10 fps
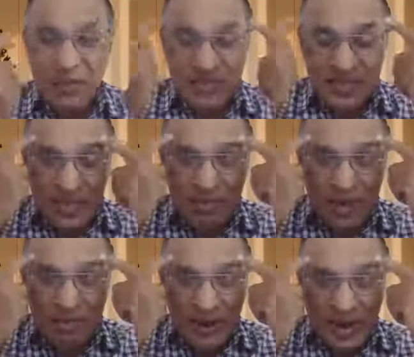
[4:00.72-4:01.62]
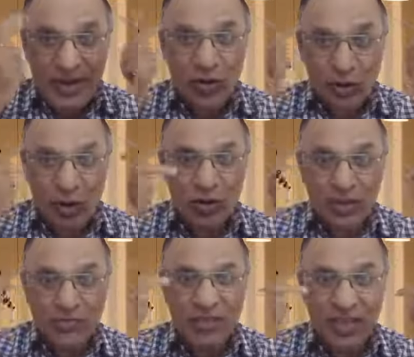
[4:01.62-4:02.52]
means in my mind, the doctor
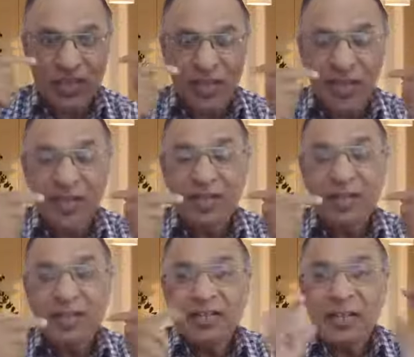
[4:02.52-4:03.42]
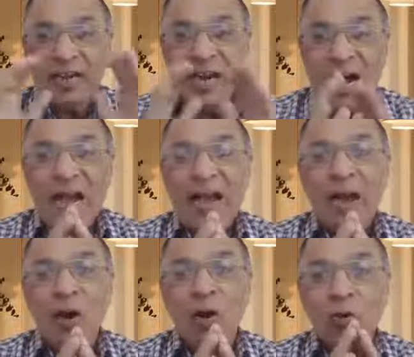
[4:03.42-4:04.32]
is thinking that I
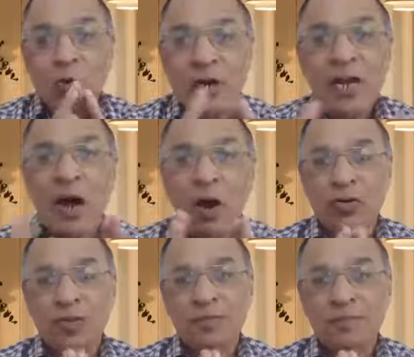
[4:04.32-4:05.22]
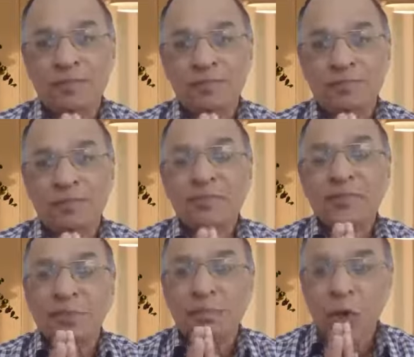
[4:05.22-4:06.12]
have ruled out
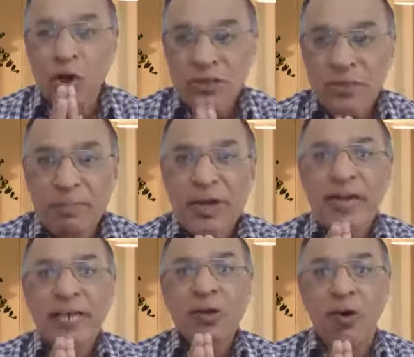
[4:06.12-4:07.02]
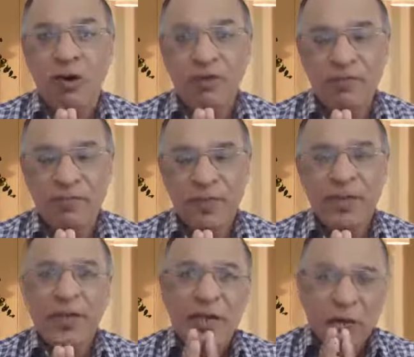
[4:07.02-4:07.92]
the possibility of
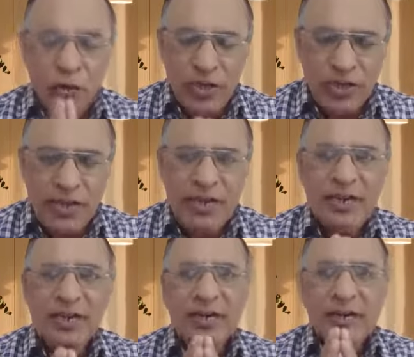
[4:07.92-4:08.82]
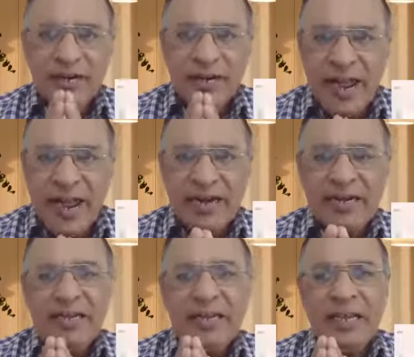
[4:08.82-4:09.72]
urinary tract
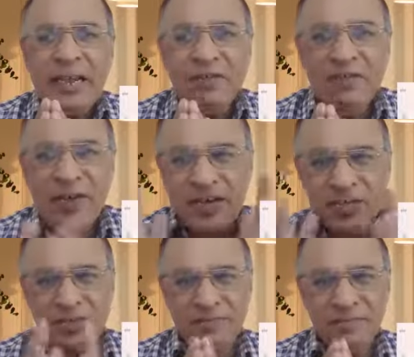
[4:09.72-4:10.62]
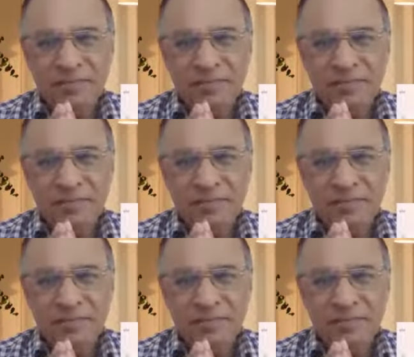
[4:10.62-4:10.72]
infection,